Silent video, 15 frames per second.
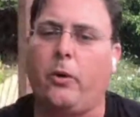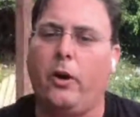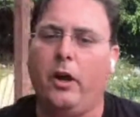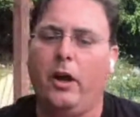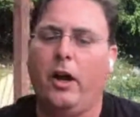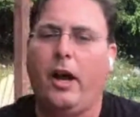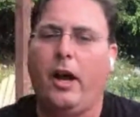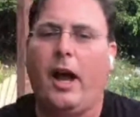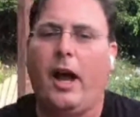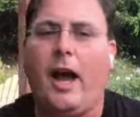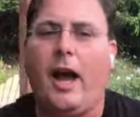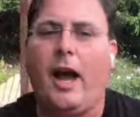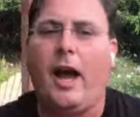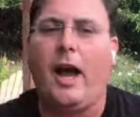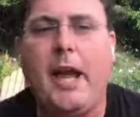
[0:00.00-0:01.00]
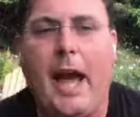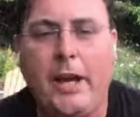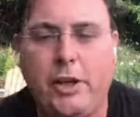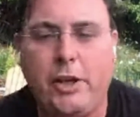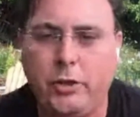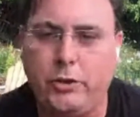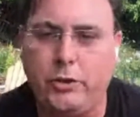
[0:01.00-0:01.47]
I mean, how do you do it?
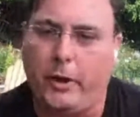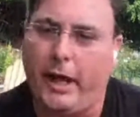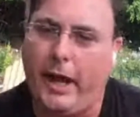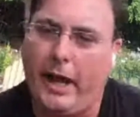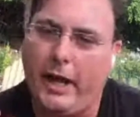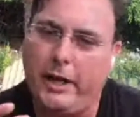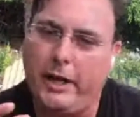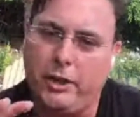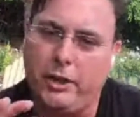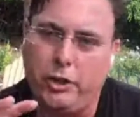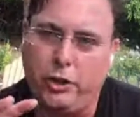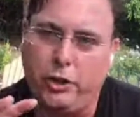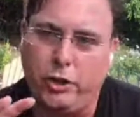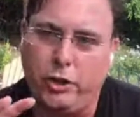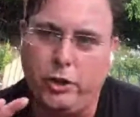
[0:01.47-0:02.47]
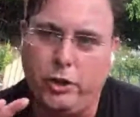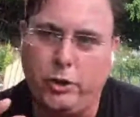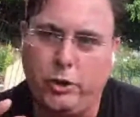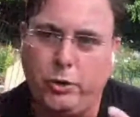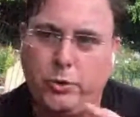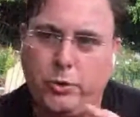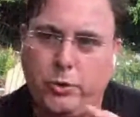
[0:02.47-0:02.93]
How do you summarize? And
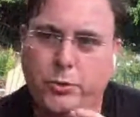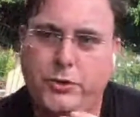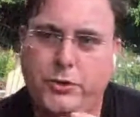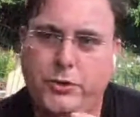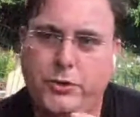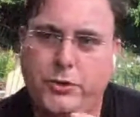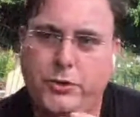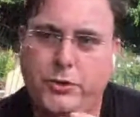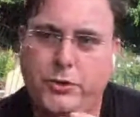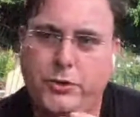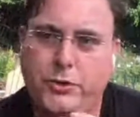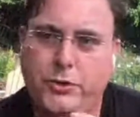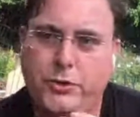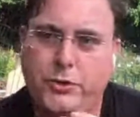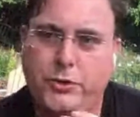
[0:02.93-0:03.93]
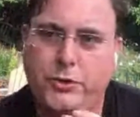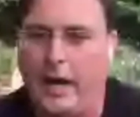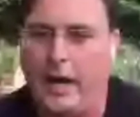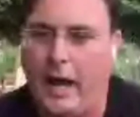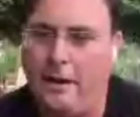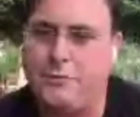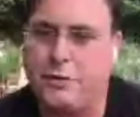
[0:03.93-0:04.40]
I think this is something that I've
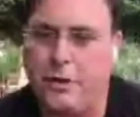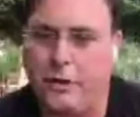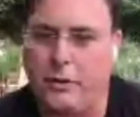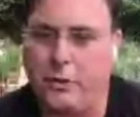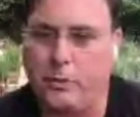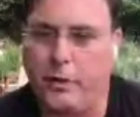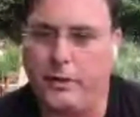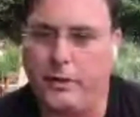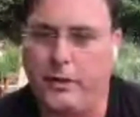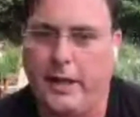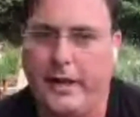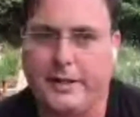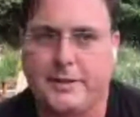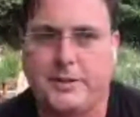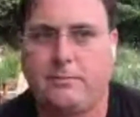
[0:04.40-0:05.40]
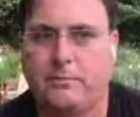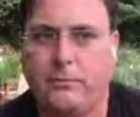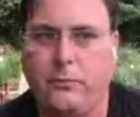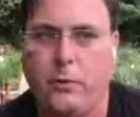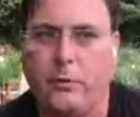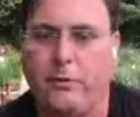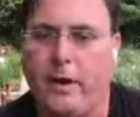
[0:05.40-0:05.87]
struggled with the last 4 or
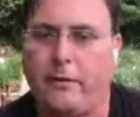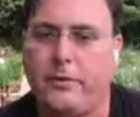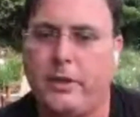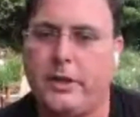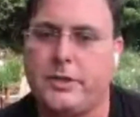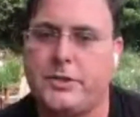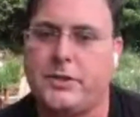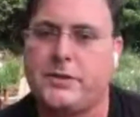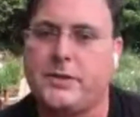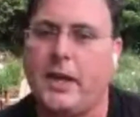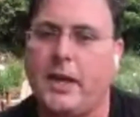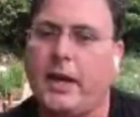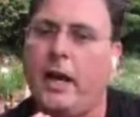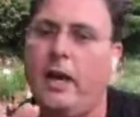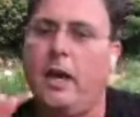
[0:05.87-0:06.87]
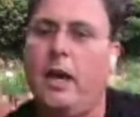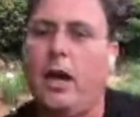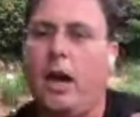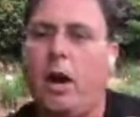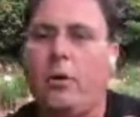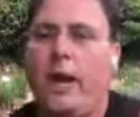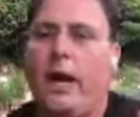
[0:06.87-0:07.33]
5 years is like,
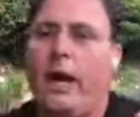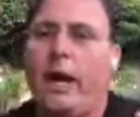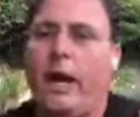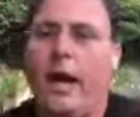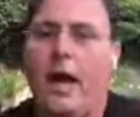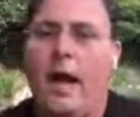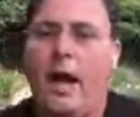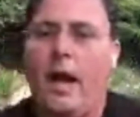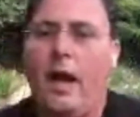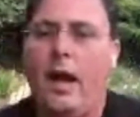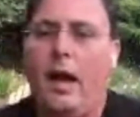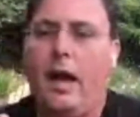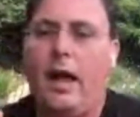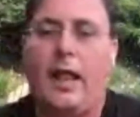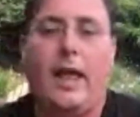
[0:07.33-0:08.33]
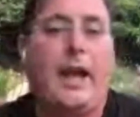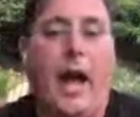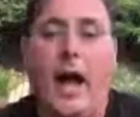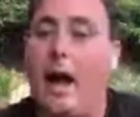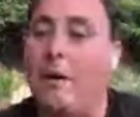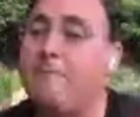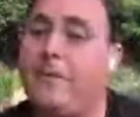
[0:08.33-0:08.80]
okay, like
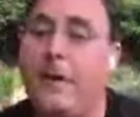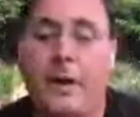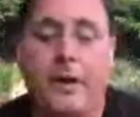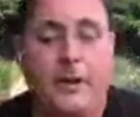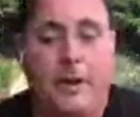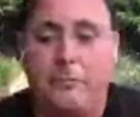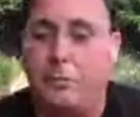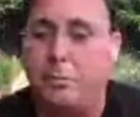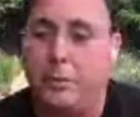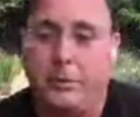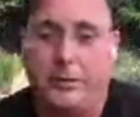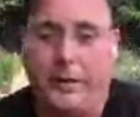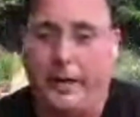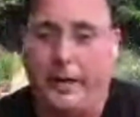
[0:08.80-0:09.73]
I'm very comfortable with data.